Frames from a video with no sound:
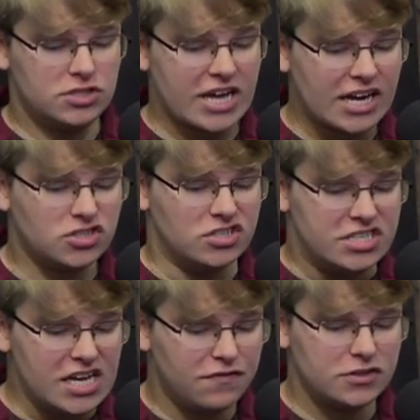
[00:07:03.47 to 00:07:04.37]
Tech's
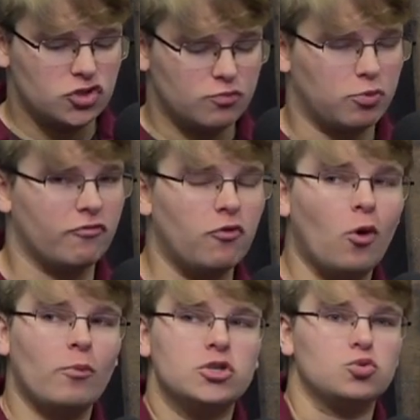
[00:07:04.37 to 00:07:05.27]
defensive
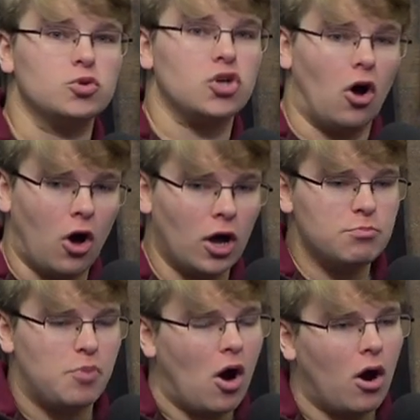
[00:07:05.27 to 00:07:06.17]
performance was
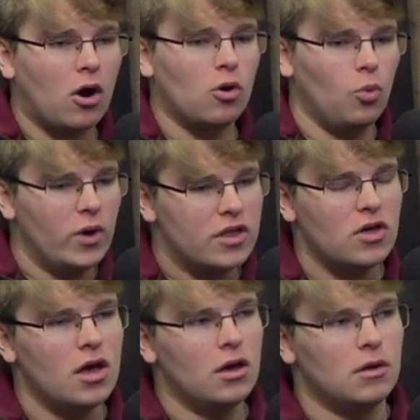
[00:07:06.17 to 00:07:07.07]
on par with
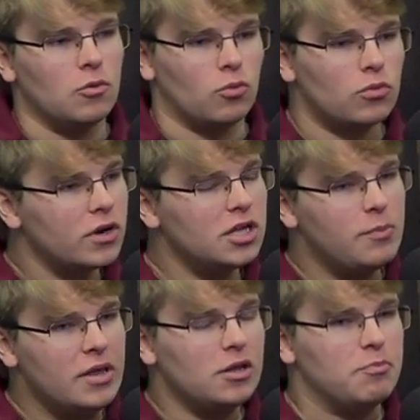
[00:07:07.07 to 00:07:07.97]
really,
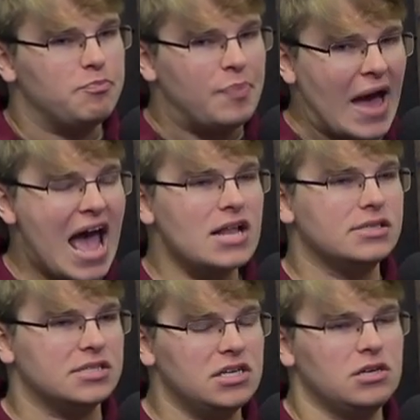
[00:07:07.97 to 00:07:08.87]
really
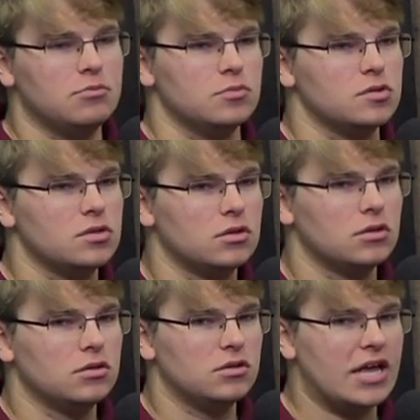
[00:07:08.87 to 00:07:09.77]
bad teams
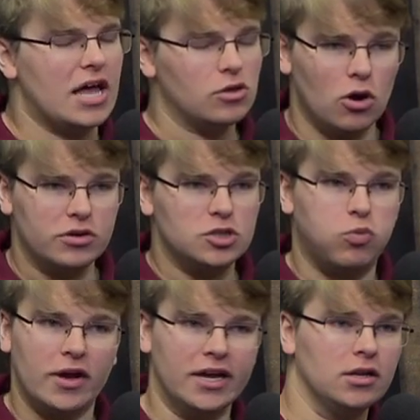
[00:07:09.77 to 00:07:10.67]
that the Hokies
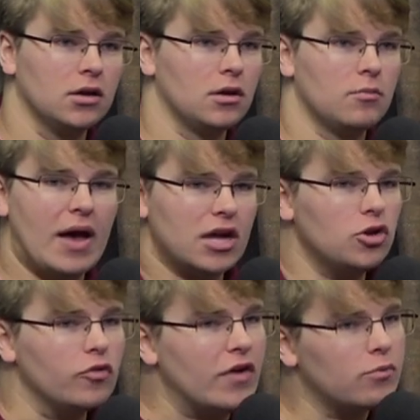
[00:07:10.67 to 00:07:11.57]
played back in
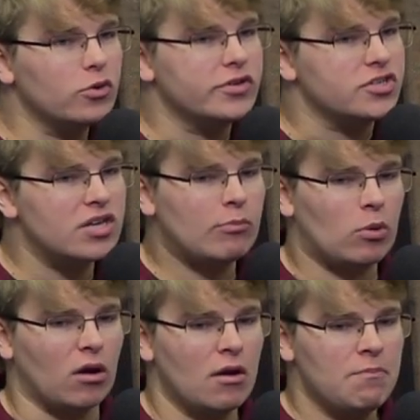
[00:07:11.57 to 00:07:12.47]
November and December.